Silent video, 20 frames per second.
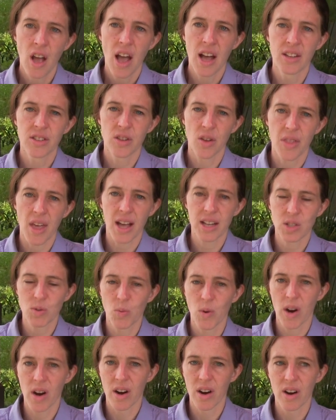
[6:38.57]
and so that's
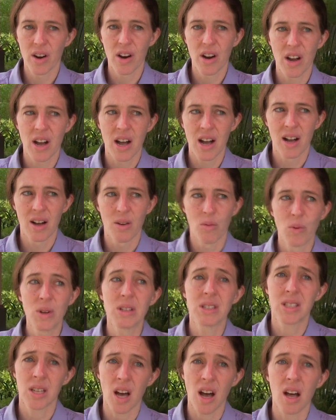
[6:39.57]
where uh,
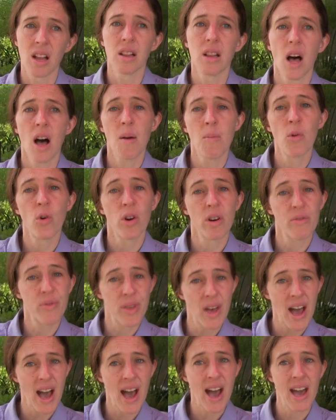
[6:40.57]
we saw a lot more of
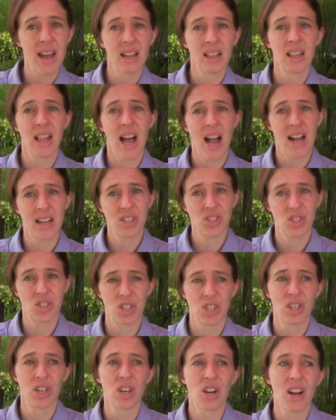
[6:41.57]
that last
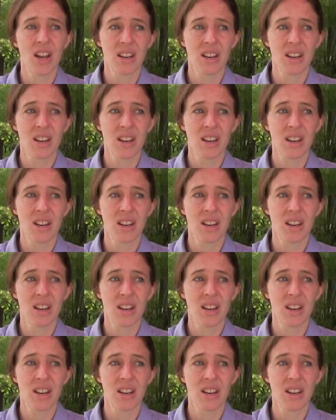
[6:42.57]
year,